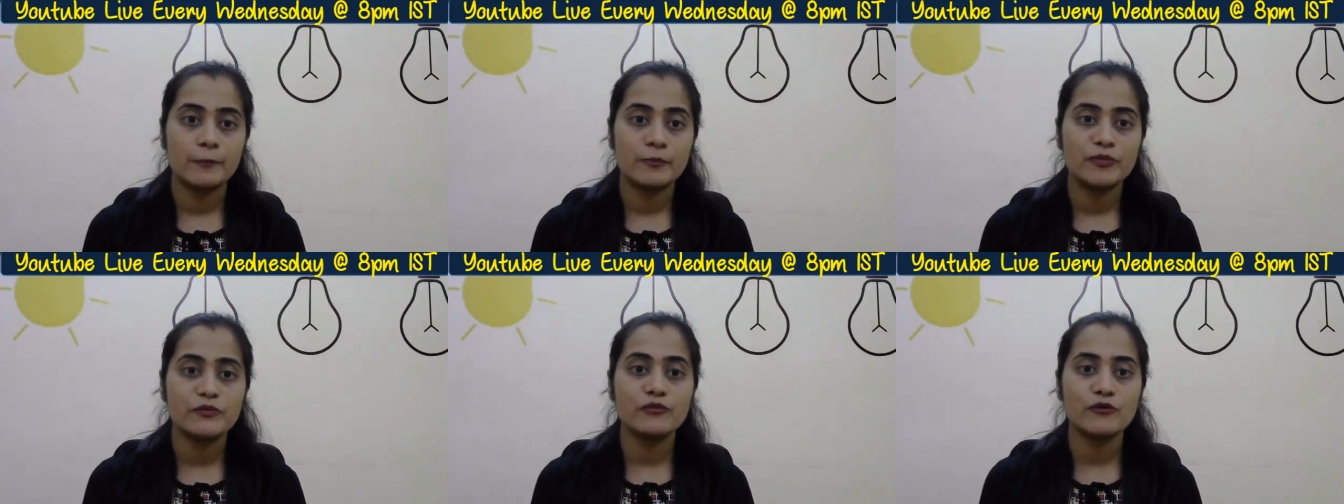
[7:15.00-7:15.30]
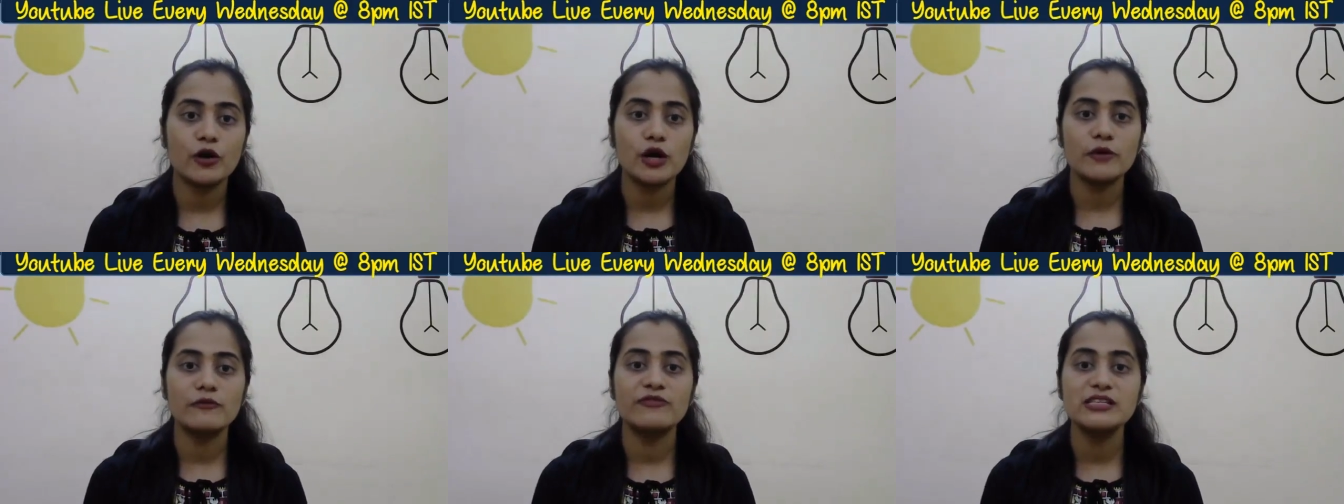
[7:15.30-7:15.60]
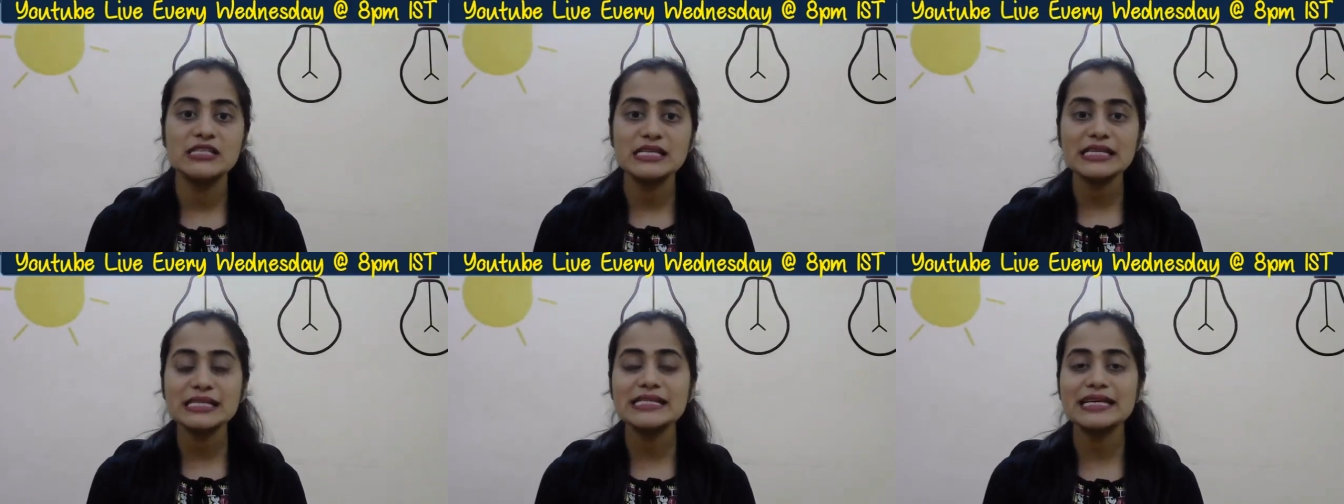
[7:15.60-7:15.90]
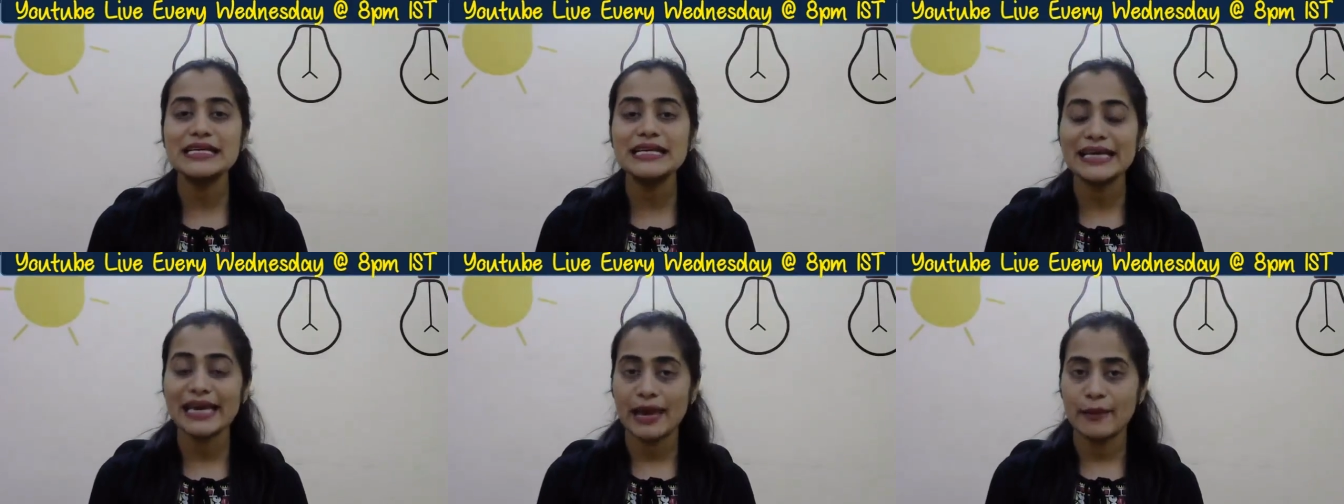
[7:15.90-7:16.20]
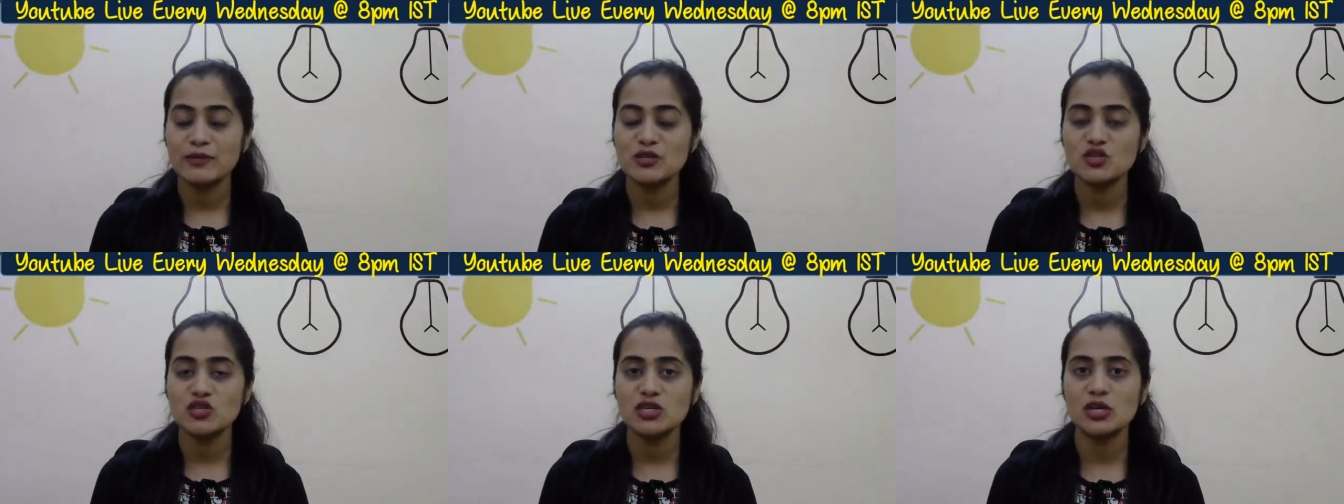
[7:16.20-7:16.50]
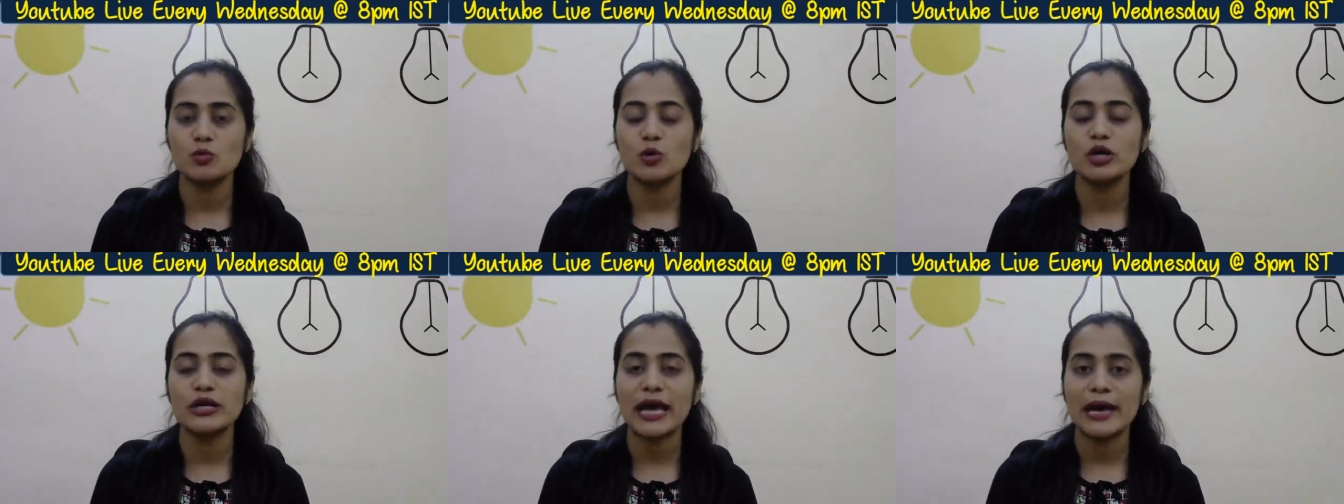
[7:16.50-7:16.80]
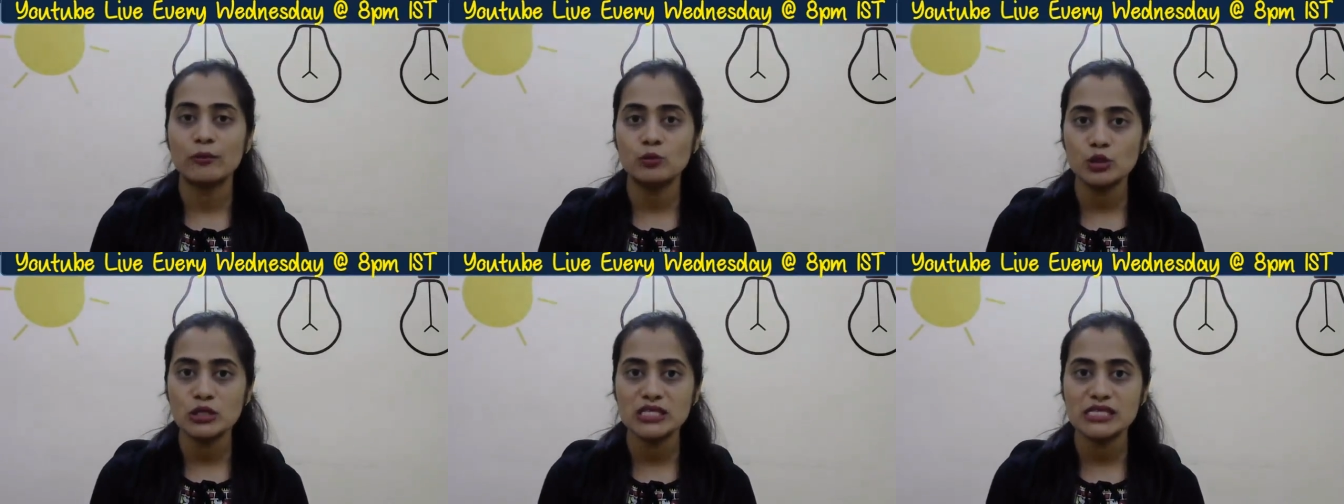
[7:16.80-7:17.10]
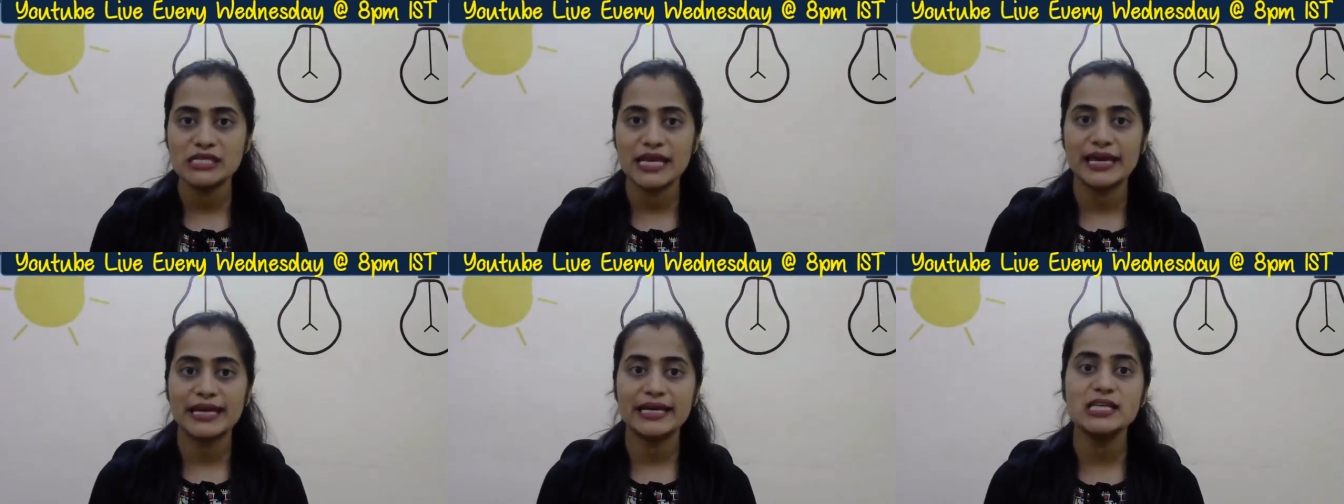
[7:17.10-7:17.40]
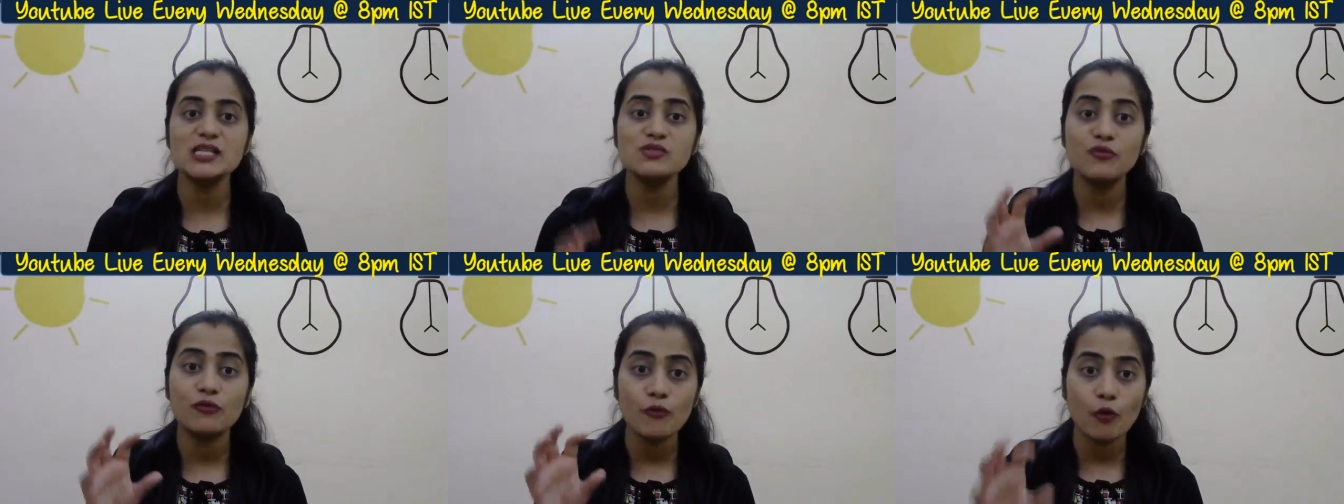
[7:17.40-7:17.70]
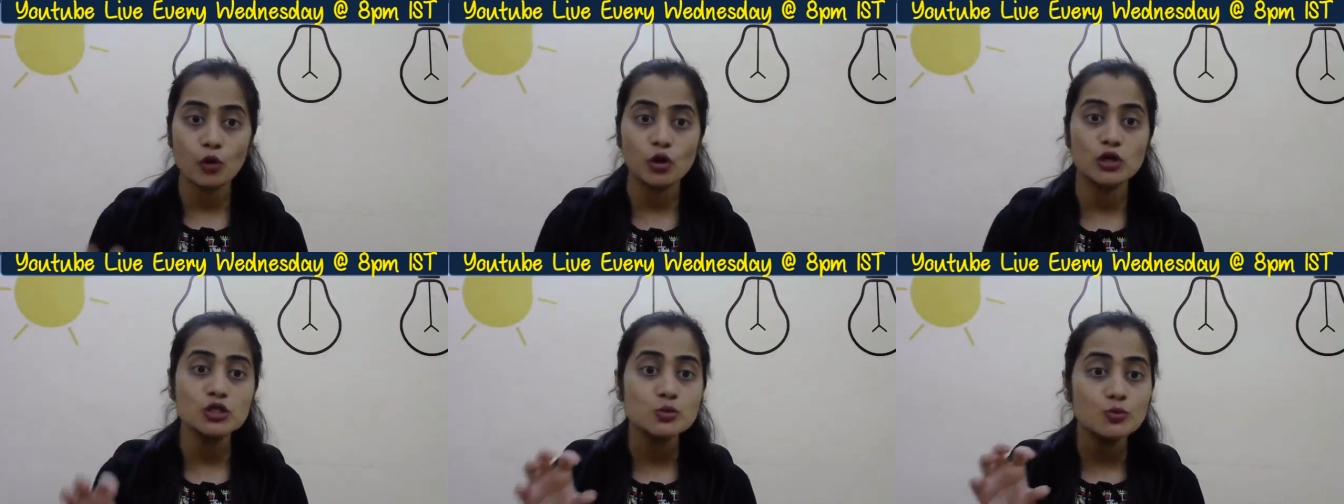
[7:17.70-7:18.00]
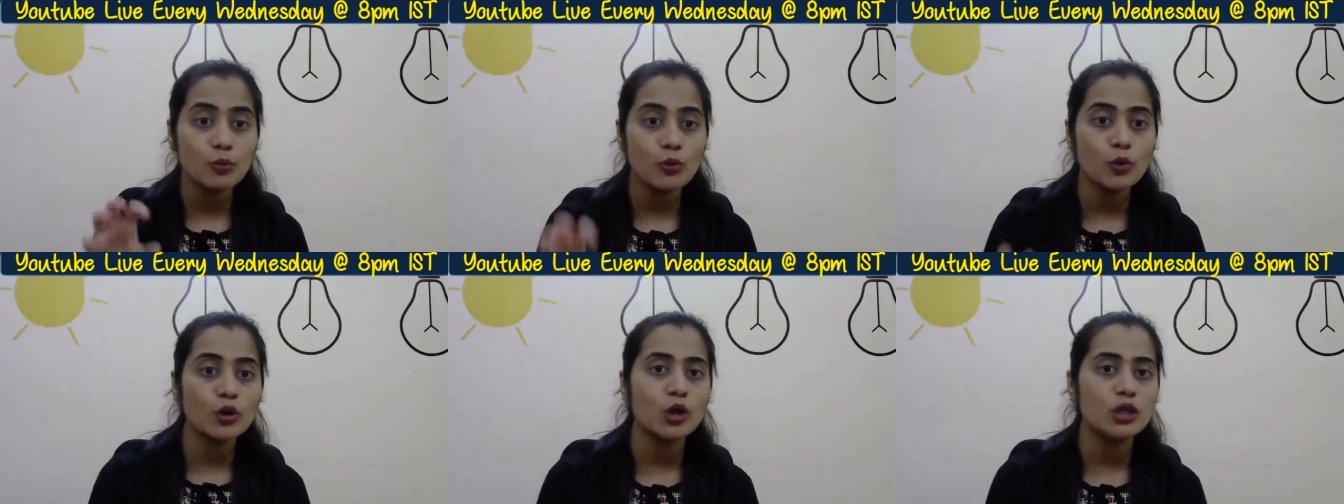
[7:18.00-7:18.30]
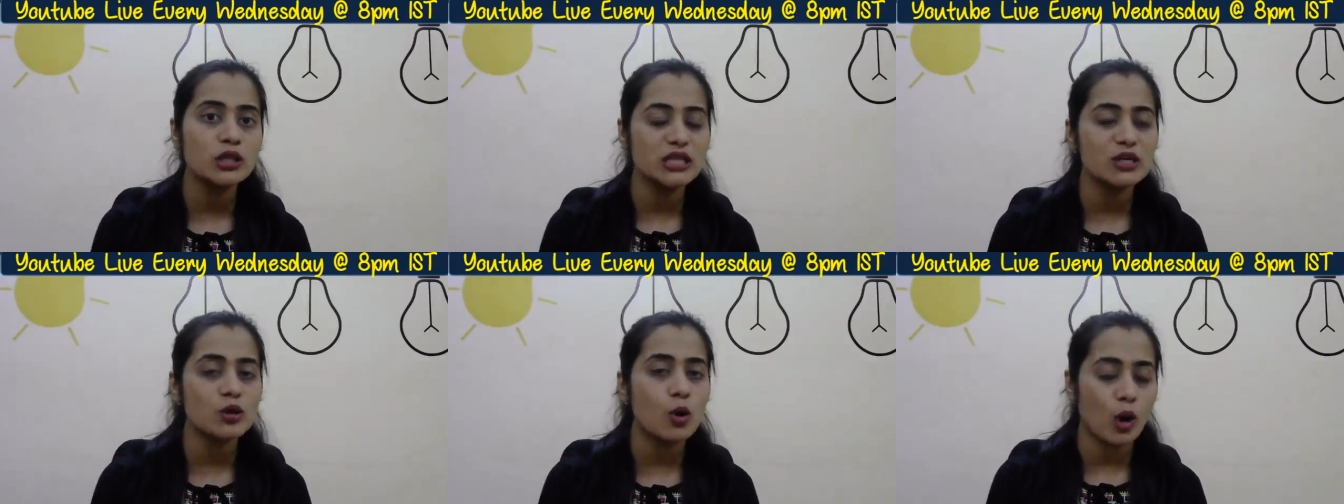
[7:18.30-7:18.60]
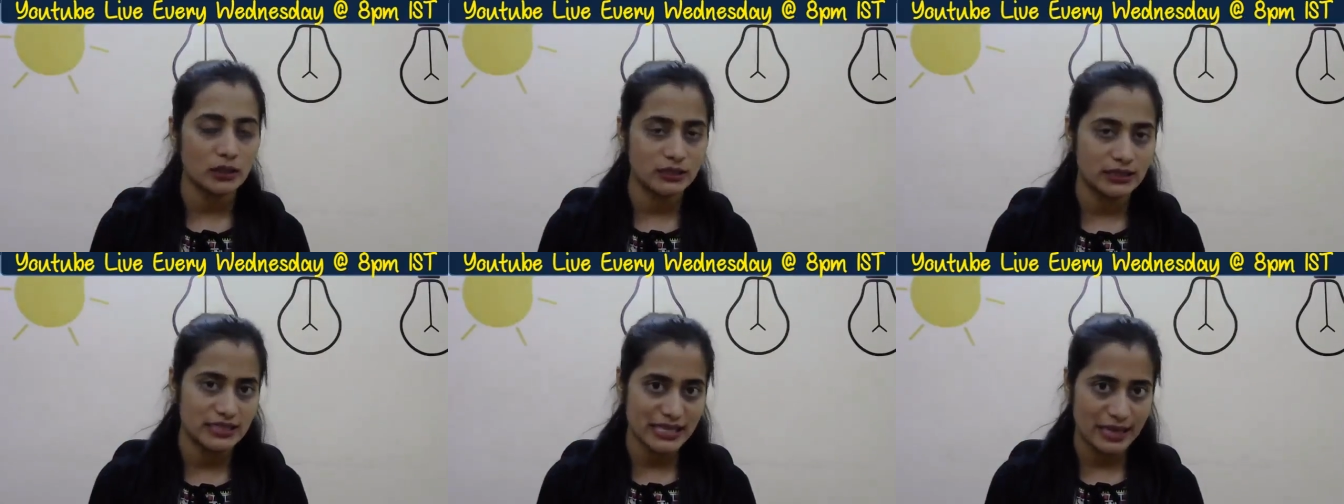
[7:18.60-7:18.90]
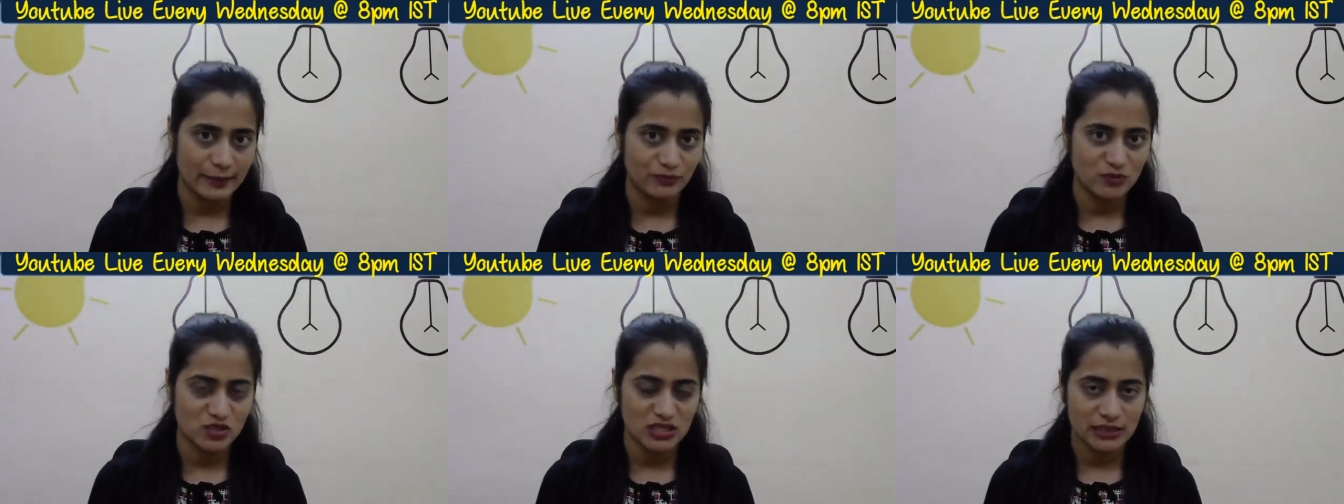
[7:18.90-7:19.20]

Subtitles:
for physics and chemistry, what I would say is focus more on the concepts.